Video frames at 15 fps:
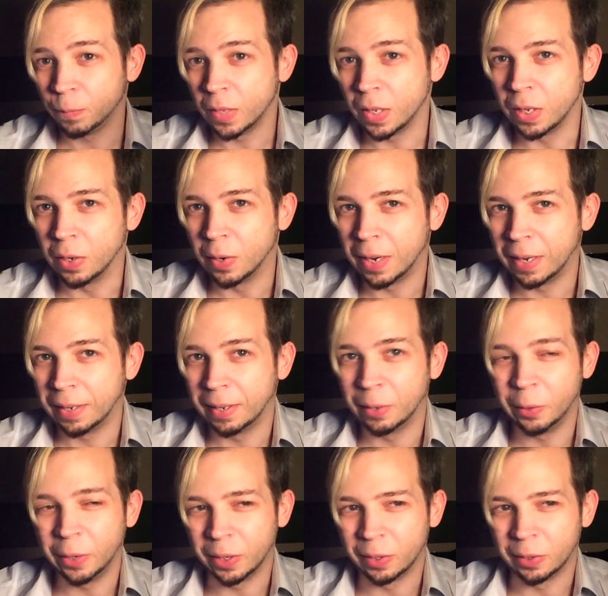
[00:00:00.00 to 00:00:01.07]
you know,
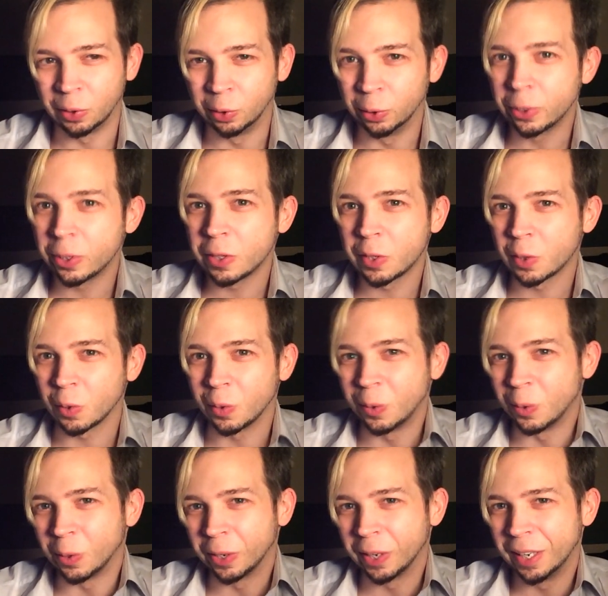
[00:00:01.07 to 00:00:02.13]
how it looks
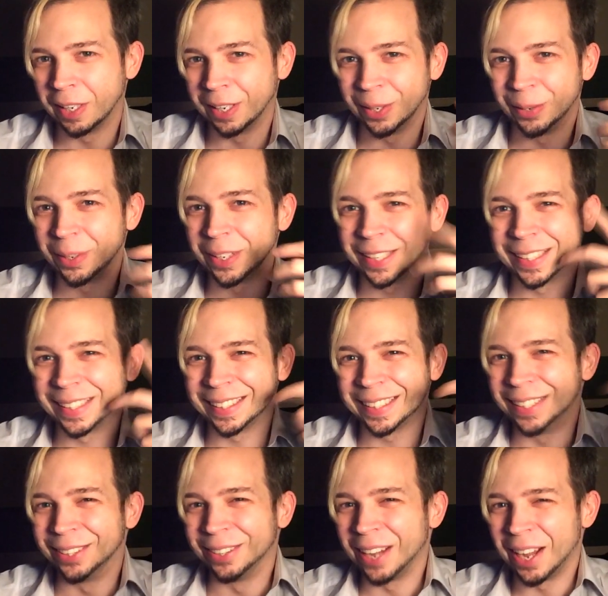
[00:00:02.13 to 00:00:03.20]
or how it,
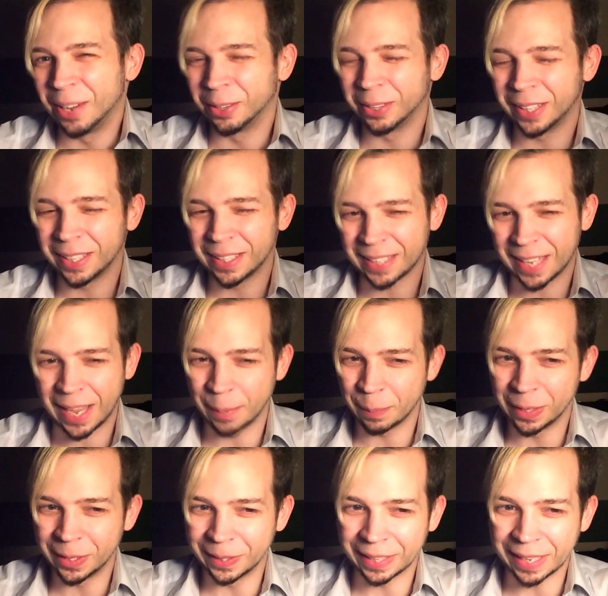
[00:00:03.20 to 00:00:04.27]
you know, how things
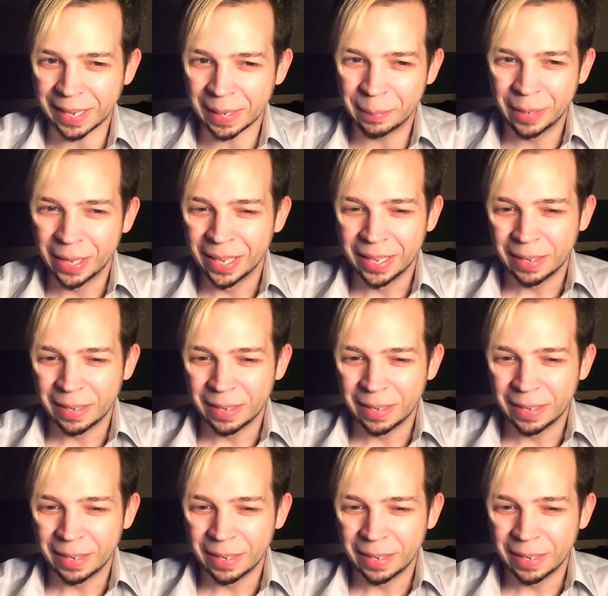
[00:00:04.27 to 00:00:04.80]
happen in the game.